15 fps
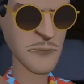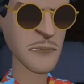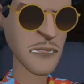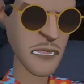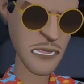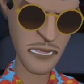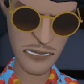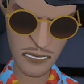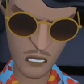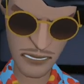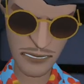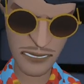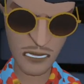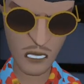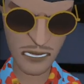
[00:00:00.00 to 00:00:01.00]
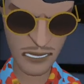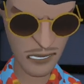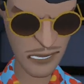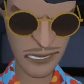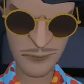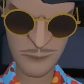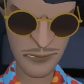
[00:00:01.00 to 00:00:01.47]
I had to write
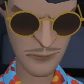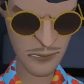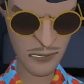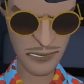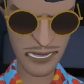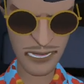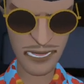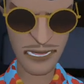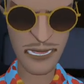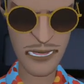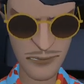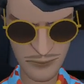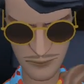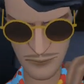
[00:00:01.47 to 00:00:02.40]
worthless papers instead.